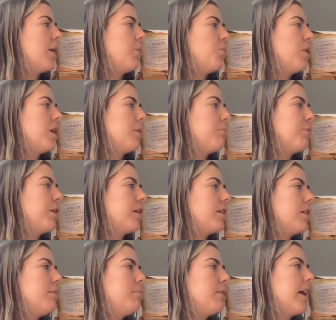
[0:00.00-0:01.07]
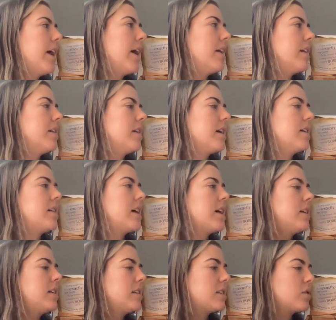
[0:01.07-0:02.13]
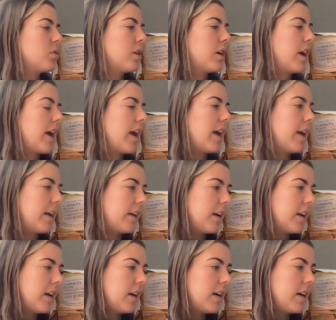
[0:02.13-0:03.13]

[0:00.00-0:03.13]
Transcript: I want a prickly plant, a dinosaur egg,